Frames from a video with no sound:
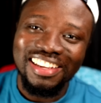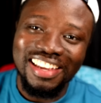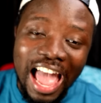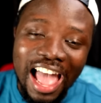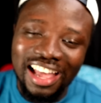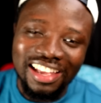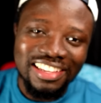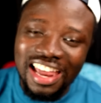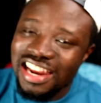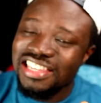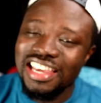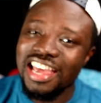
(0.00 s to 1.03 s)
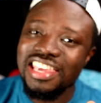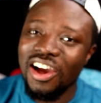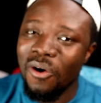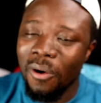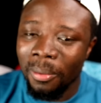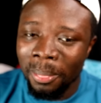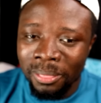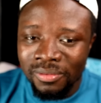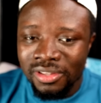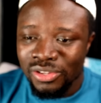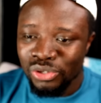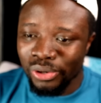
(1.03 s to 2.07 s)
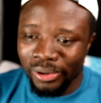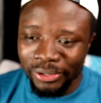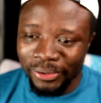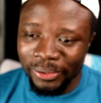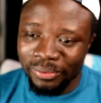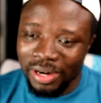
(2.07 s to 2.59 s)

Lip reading: Yeah, you're the year. So, you know,